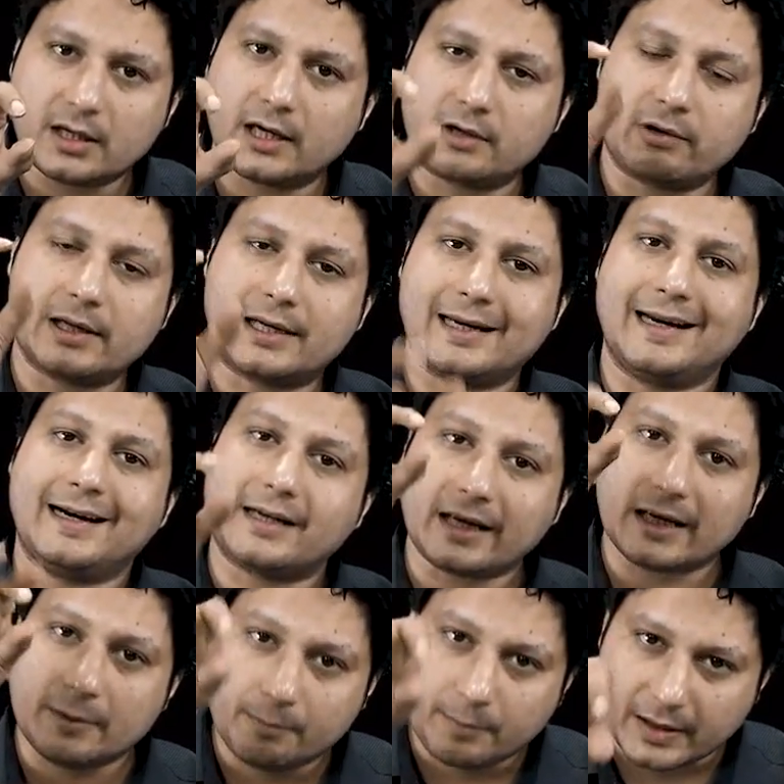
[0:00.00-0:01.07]
It will create an
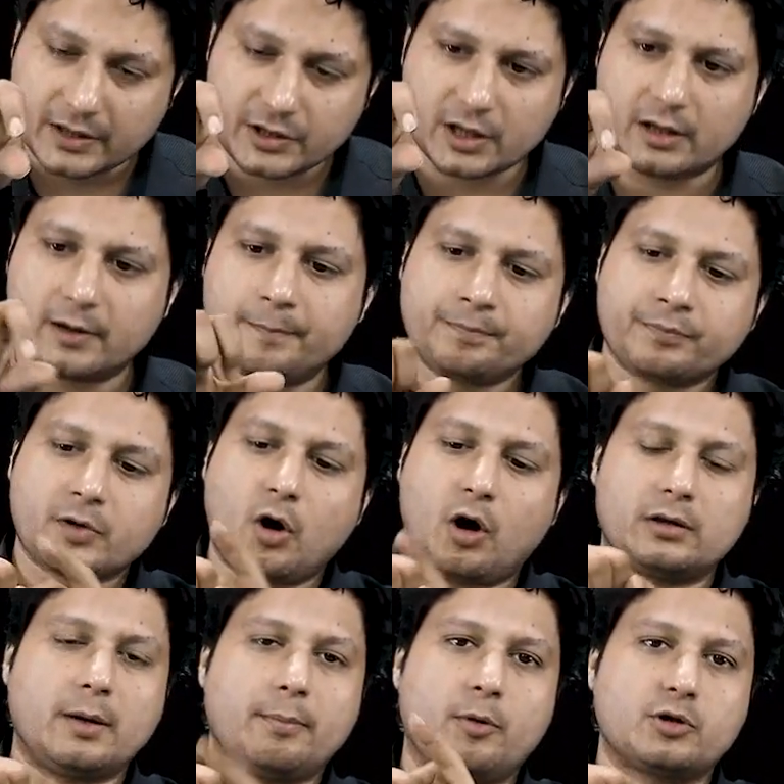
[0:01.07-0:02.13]
impression on
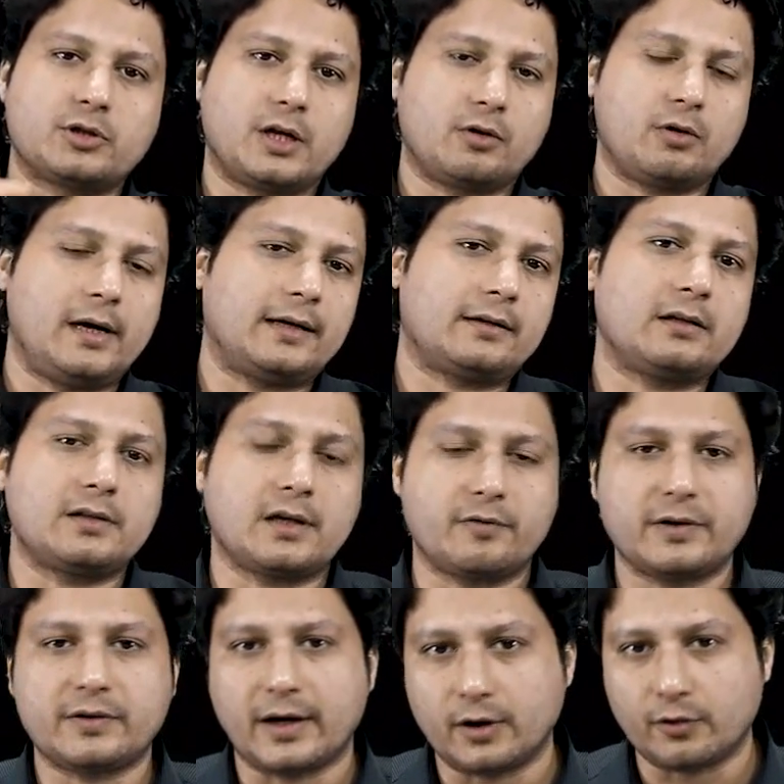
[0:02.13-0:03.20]
the posterolateral
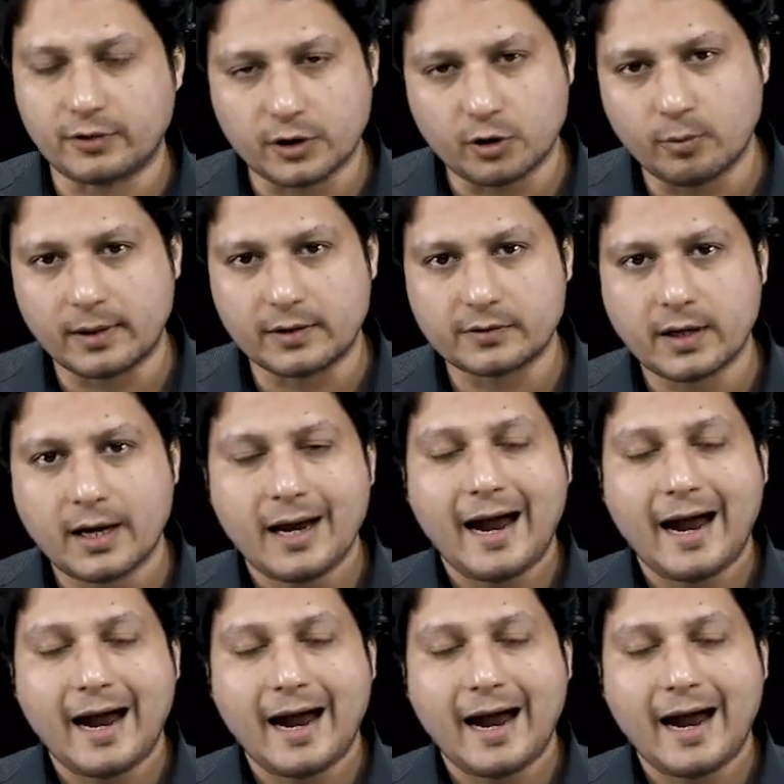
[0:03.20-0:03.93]
surface head of the humerus.